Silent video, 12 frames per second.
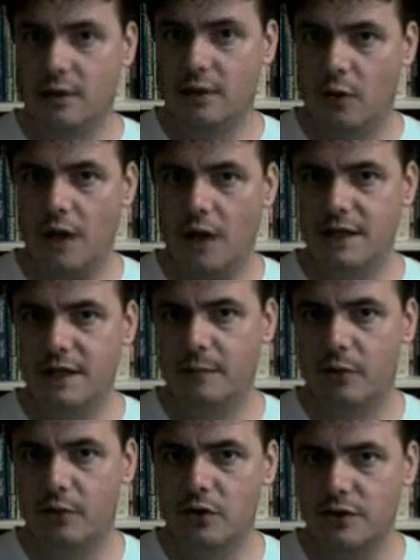you know hunting
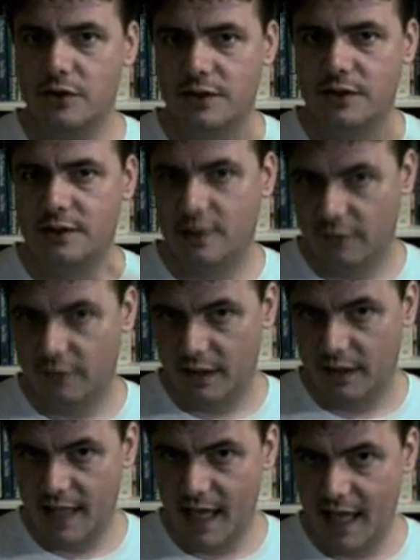birds and stuff
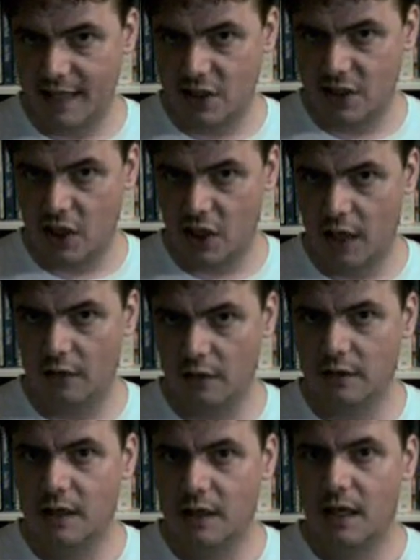like that as a
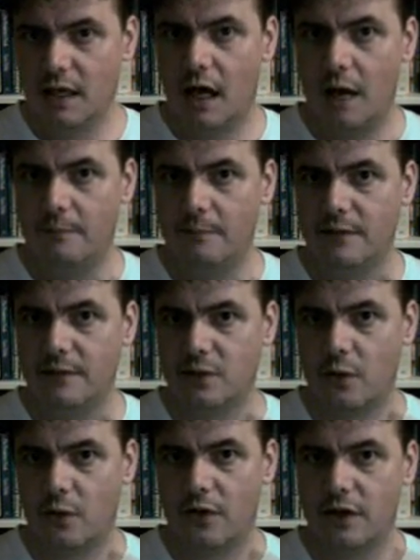child, um, this
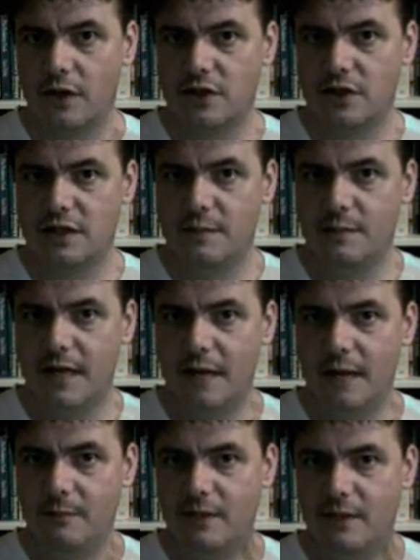ornithologist he
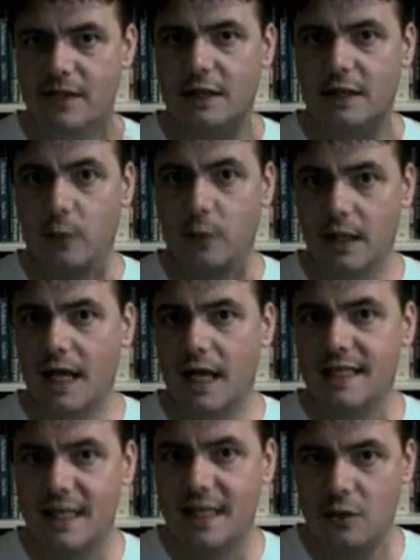became he suddenly
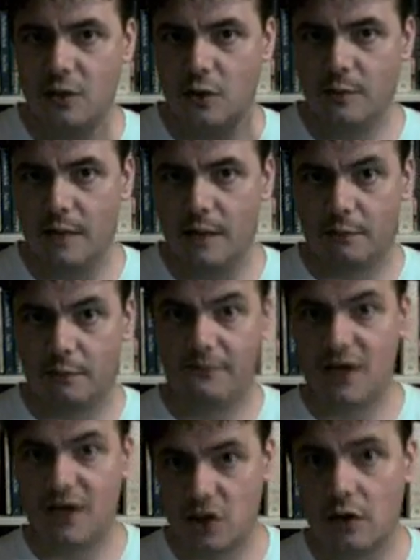realized that you can be a
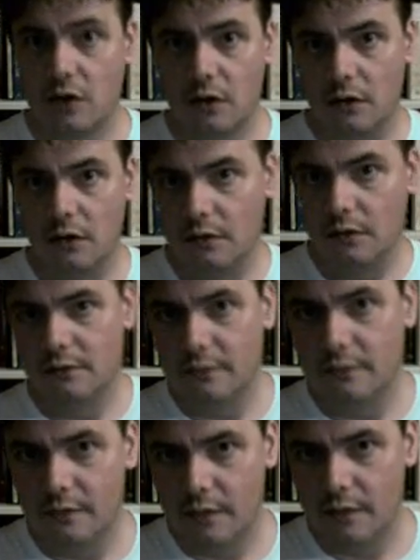professional
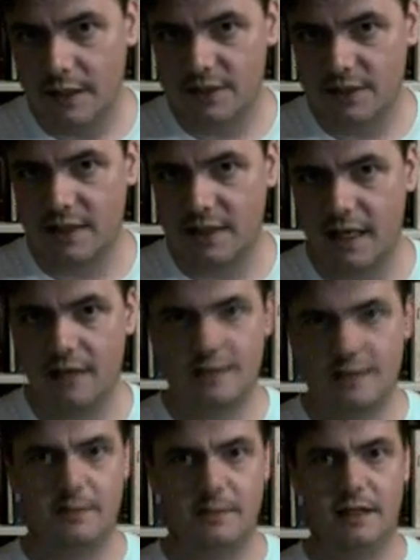and study
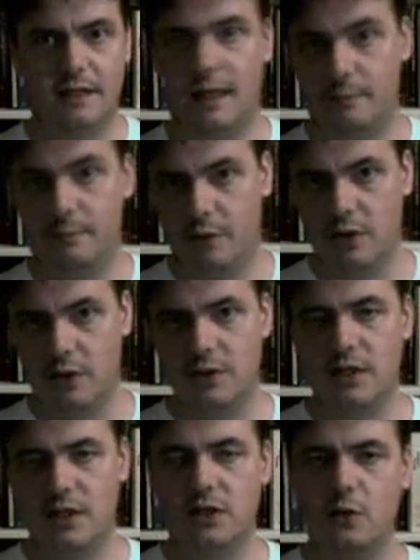something like
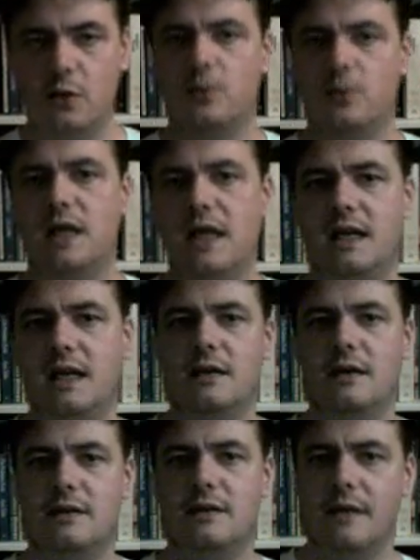birds, and so Leakey
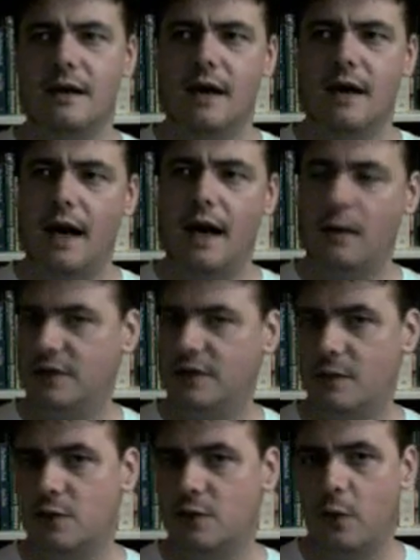announced he
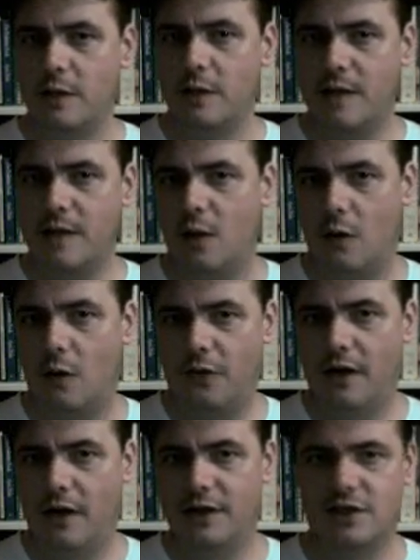was going to be an
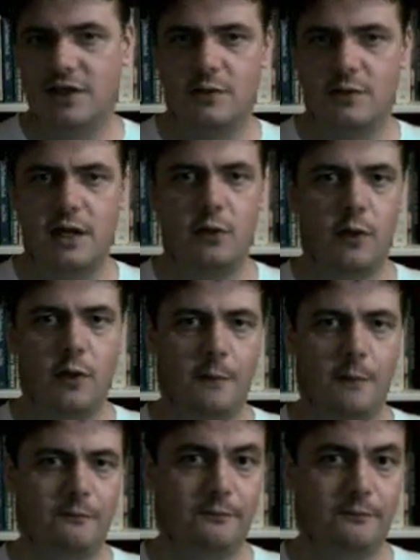ornithologist when he grew up.